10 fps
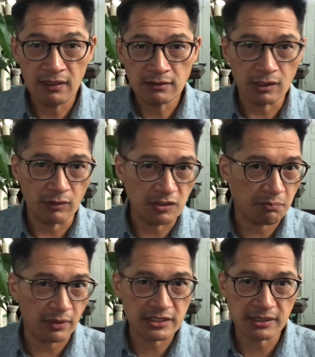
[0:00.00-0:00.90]
when you
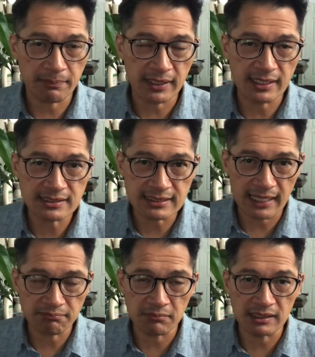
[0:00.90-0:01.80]
brush up against
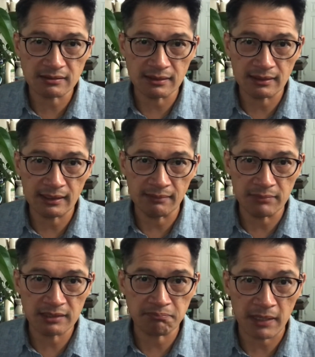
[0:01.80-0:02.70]
that
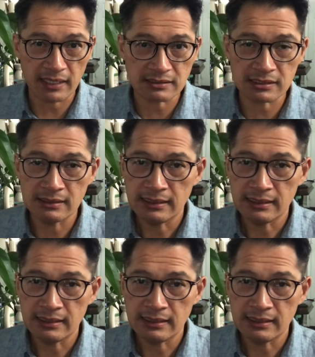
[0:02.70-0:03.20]
mint patch,